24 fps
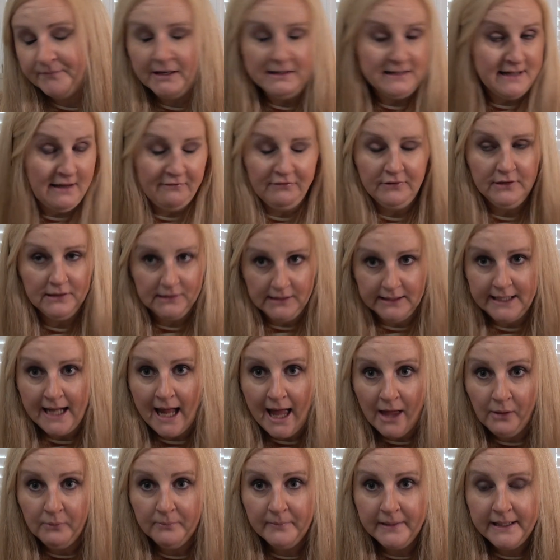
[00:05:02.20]
it definitely
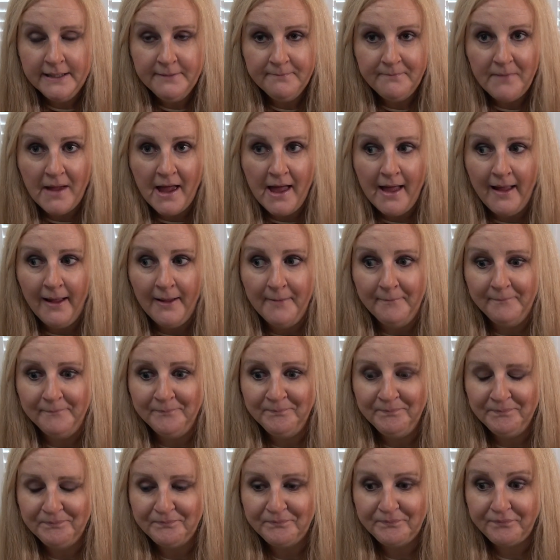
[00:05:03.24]
helped me.
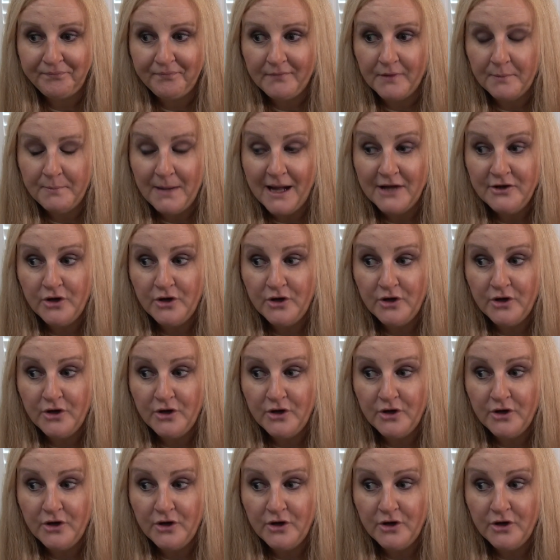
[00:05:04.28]
But